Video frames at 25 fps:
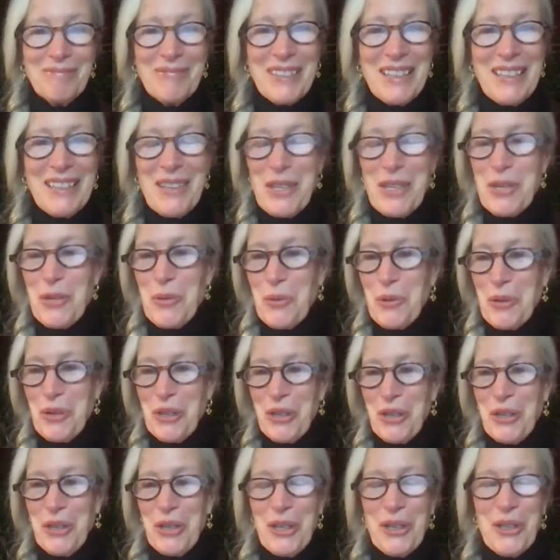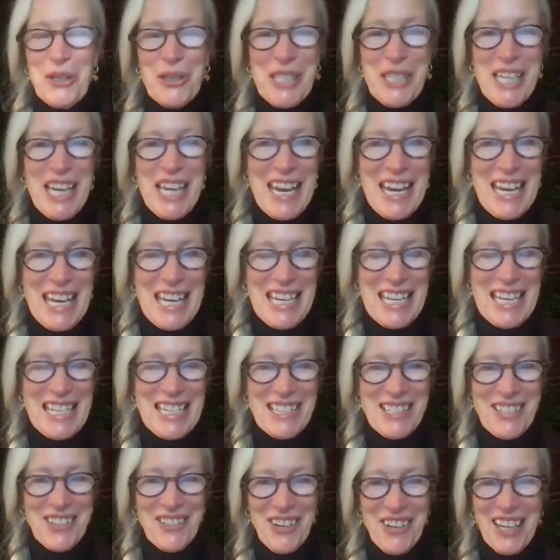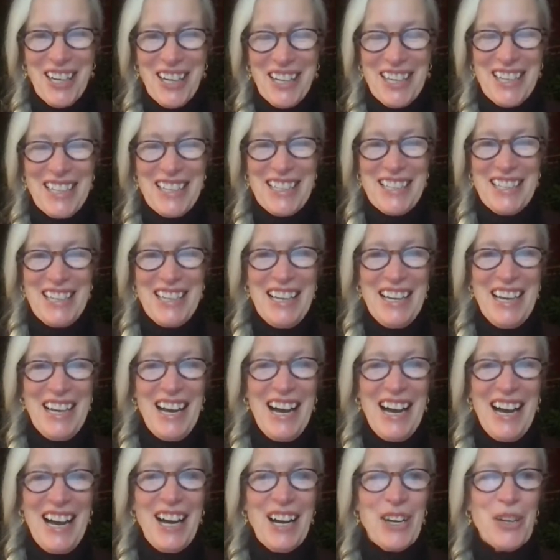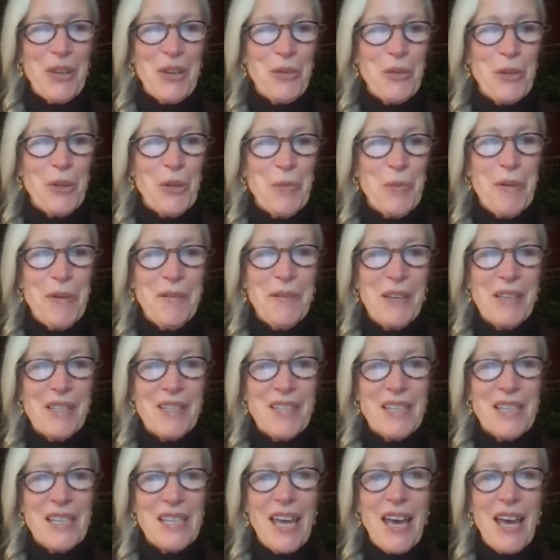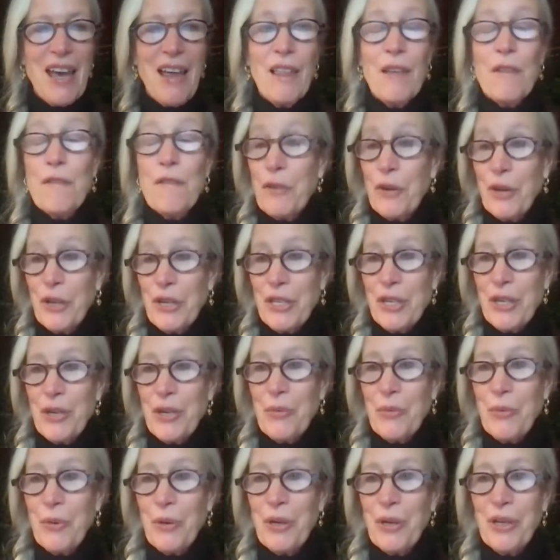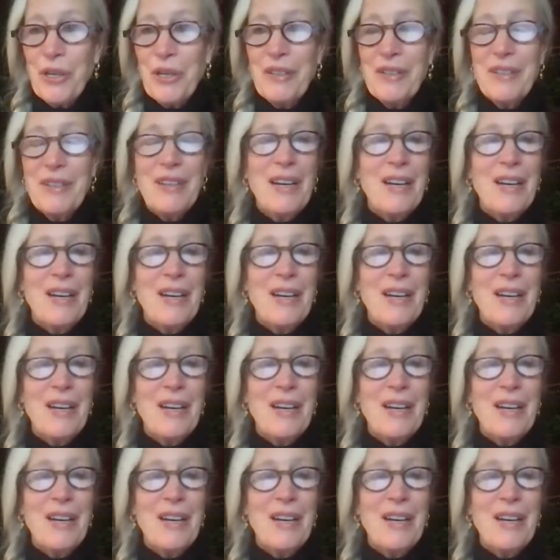These were the good old 80s, right? A group of us in California were